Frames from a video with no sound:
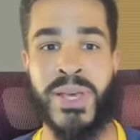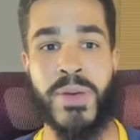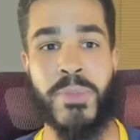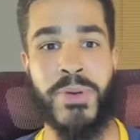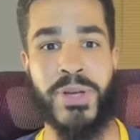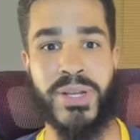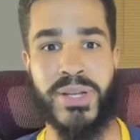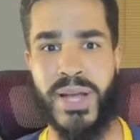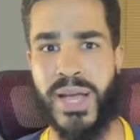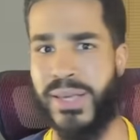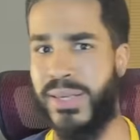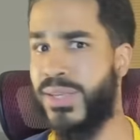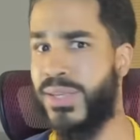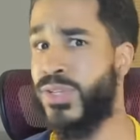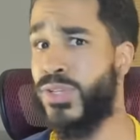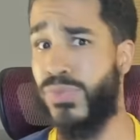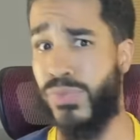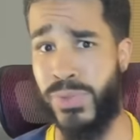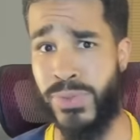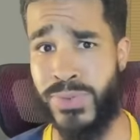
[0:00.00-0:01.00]
But I
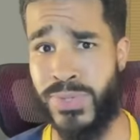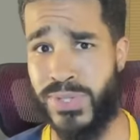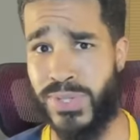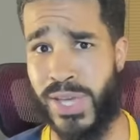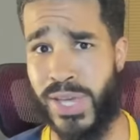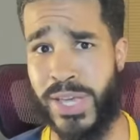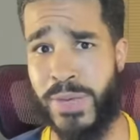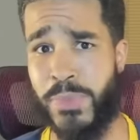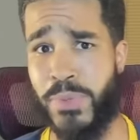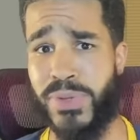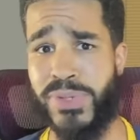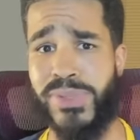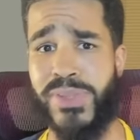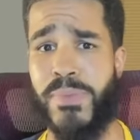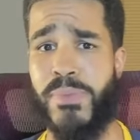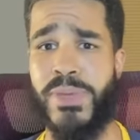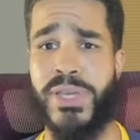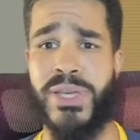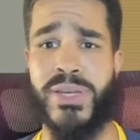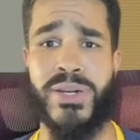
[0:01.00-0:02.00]
guess RuneScape, with
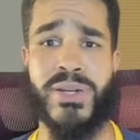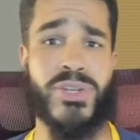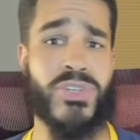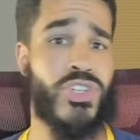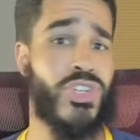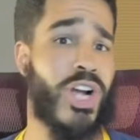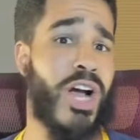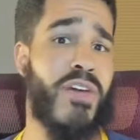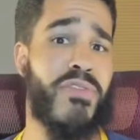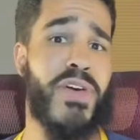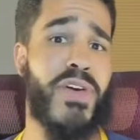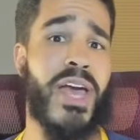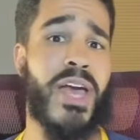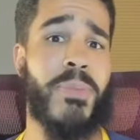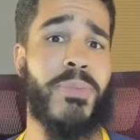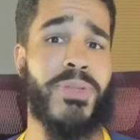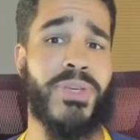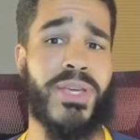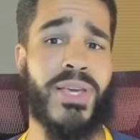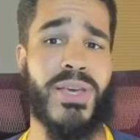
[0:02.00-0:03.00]
it being a Java
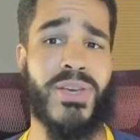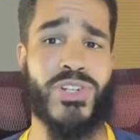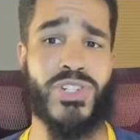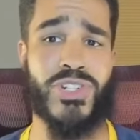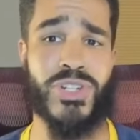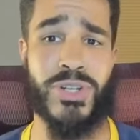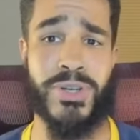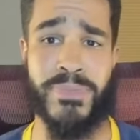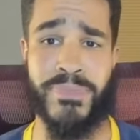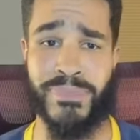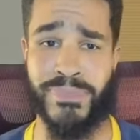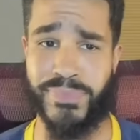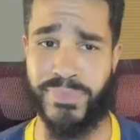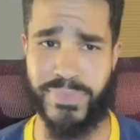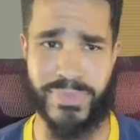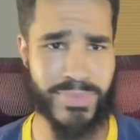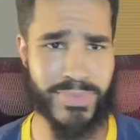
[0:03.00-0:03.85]
application,